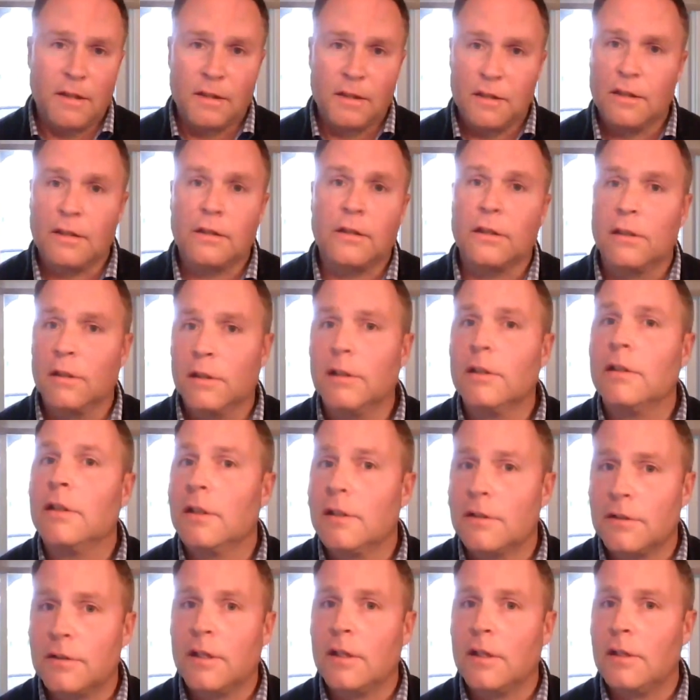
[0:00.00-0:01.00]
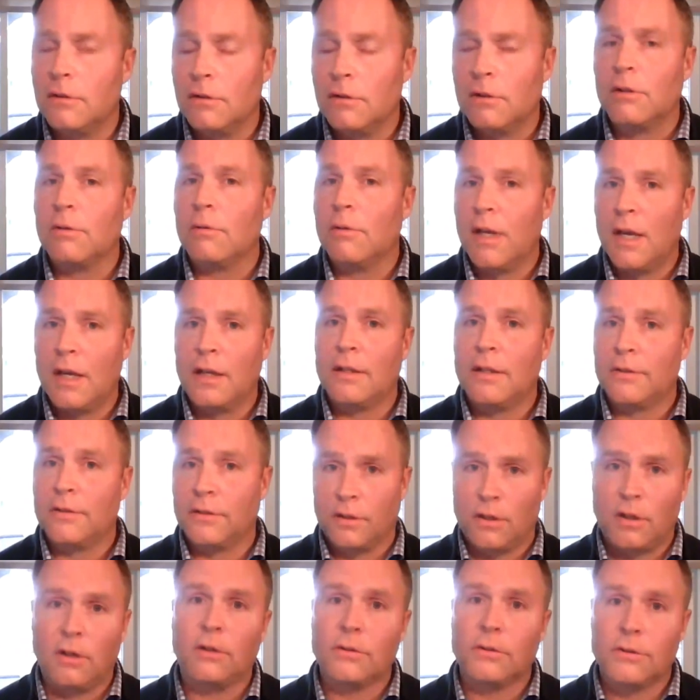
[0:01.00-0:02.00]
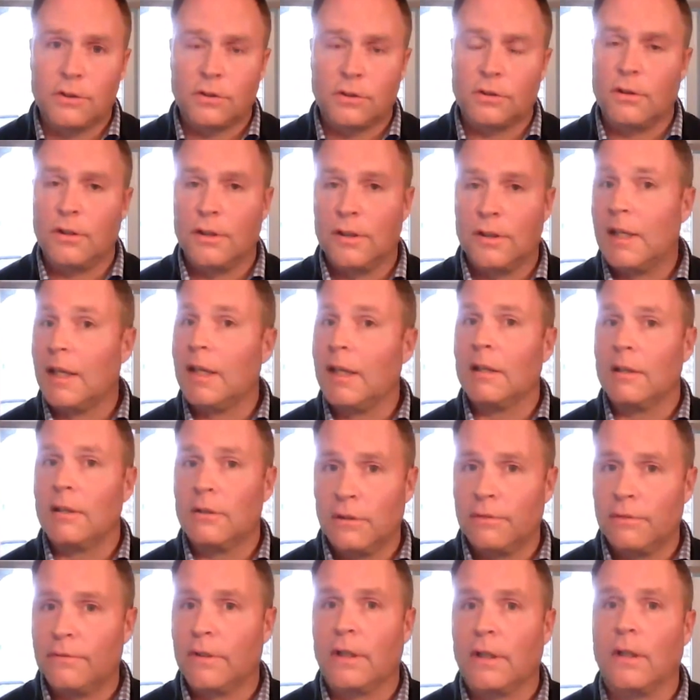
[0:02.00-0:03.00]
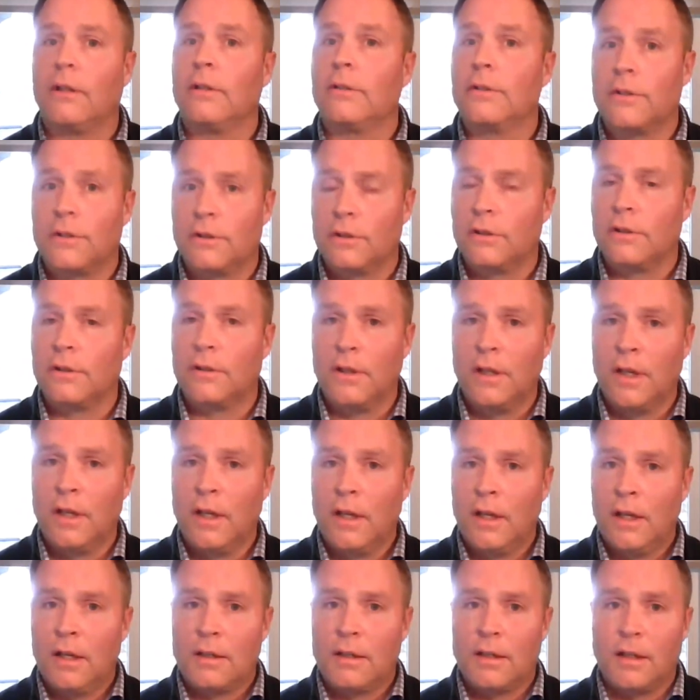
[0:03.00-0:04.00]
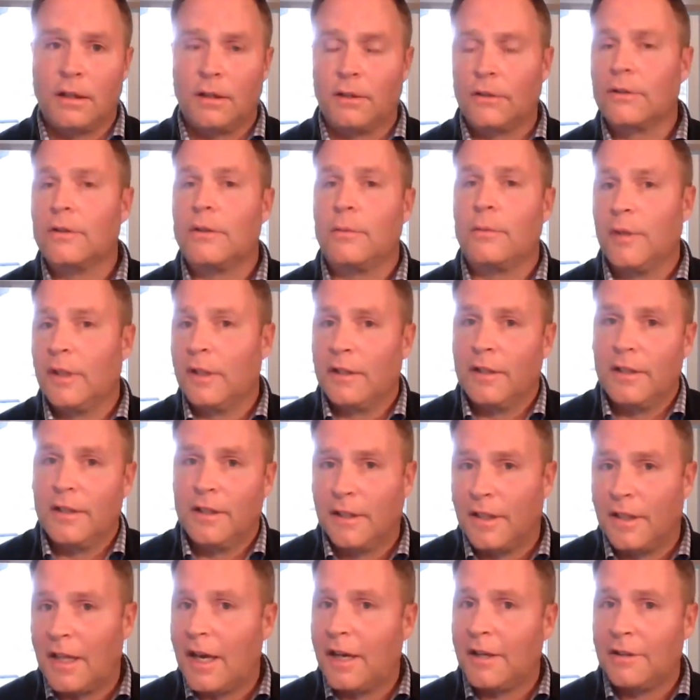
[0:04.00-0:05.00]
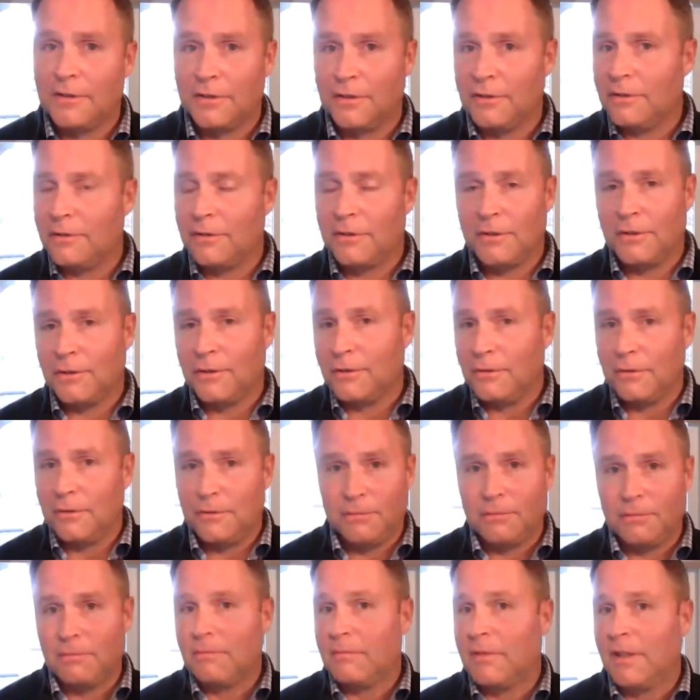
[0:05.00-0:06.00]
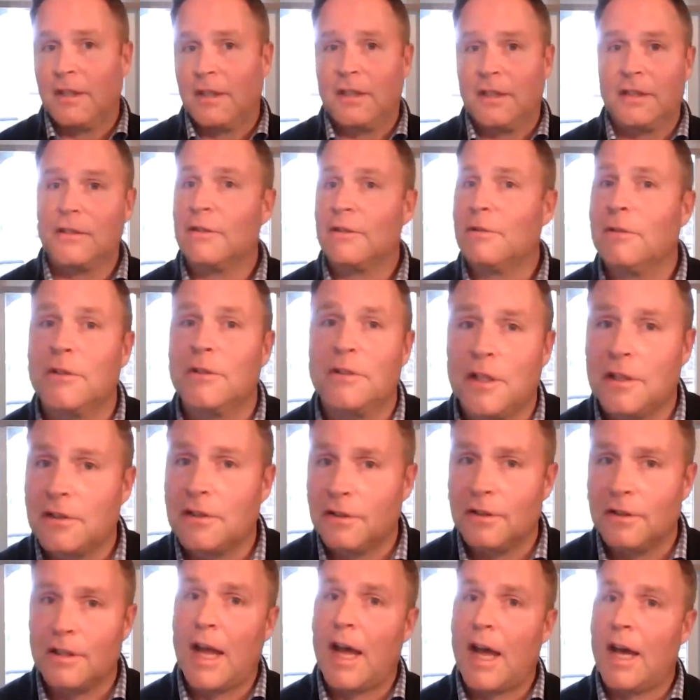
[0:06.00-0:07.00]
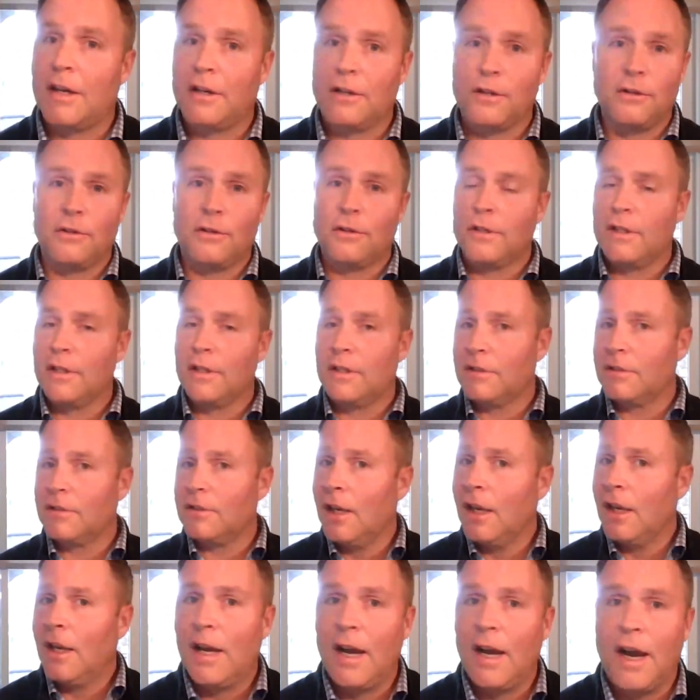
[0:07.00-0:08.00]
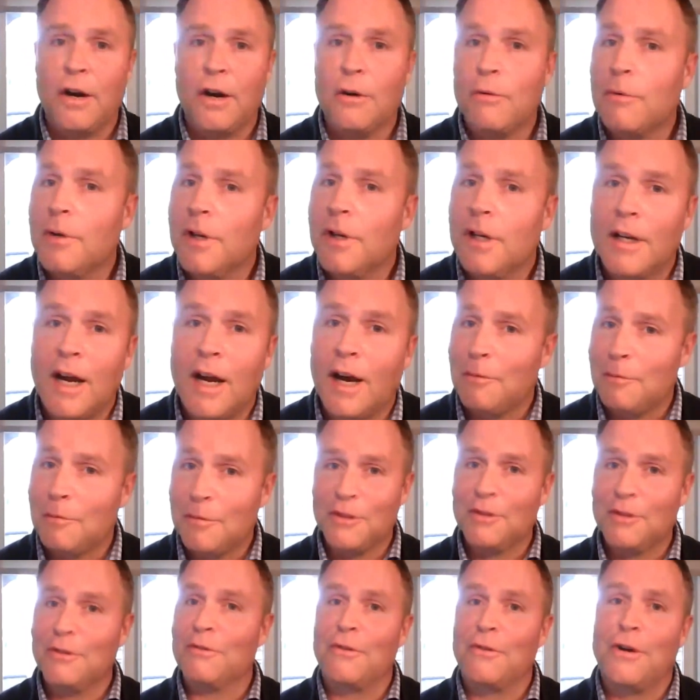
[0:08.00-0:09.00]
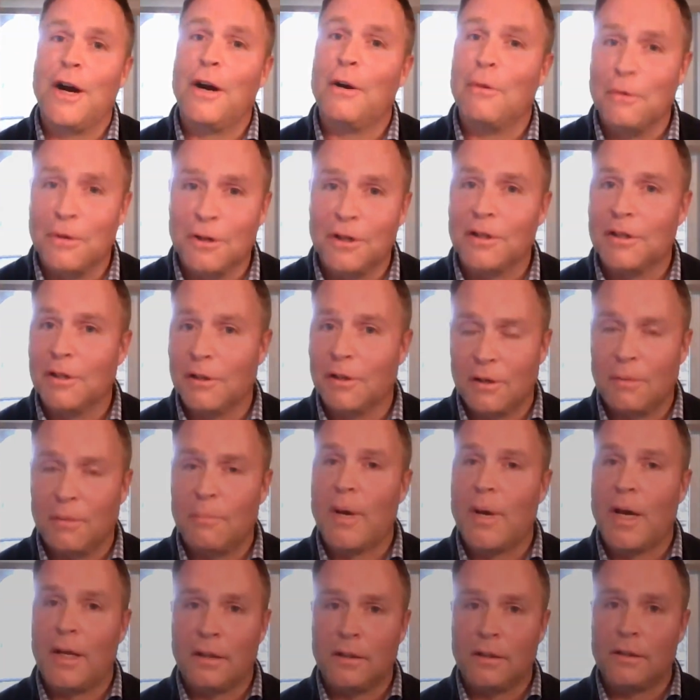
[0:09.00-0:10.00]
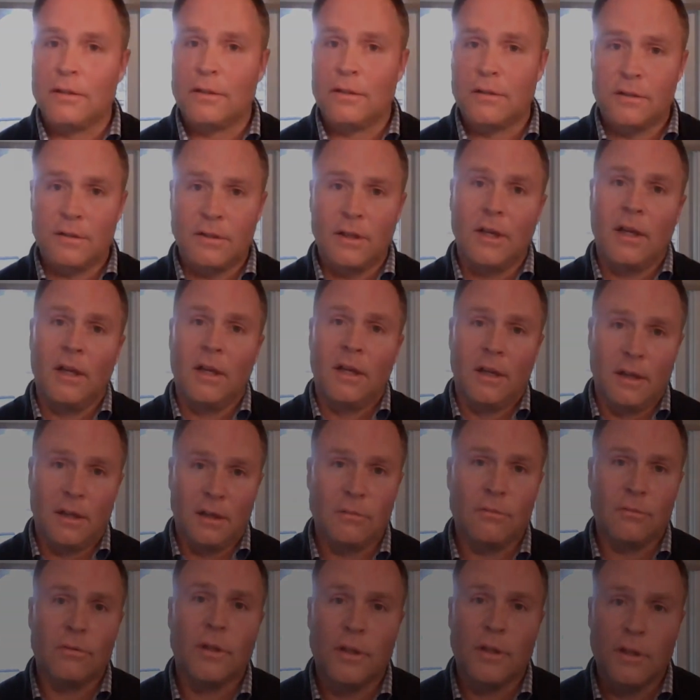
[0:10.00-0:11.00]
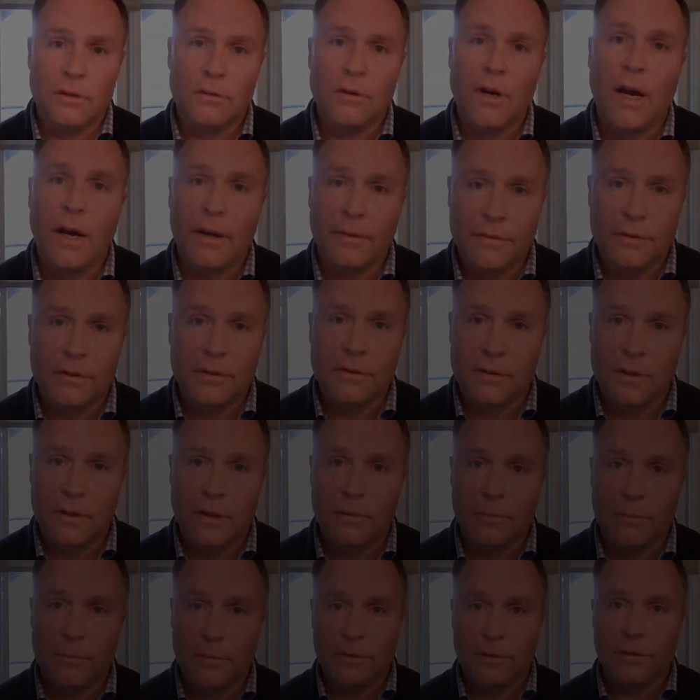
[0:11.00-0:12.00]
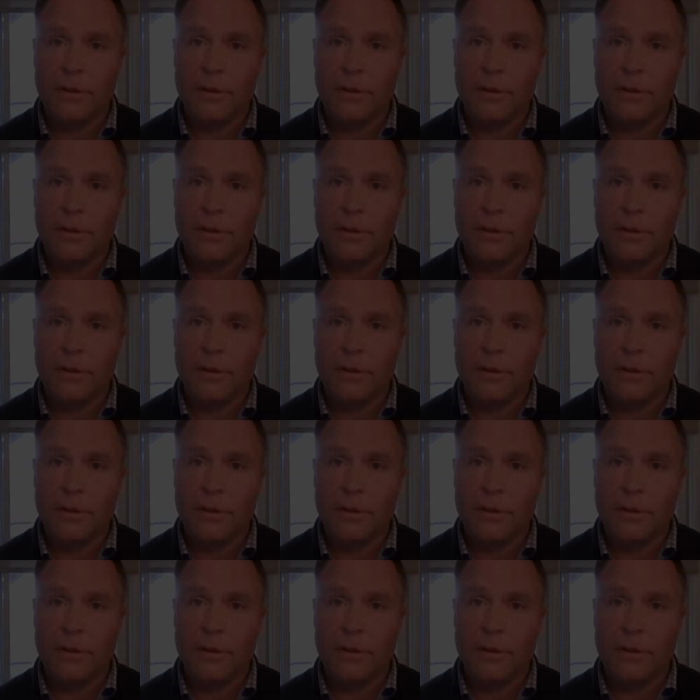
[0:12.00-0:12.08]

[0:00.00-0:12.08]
I think the goodness that you create as a culture, a data-driven culture, that ultimately allows you to get into adjacent categories, outwit, outmaneuver, outwork your competitors, and really drive sustainable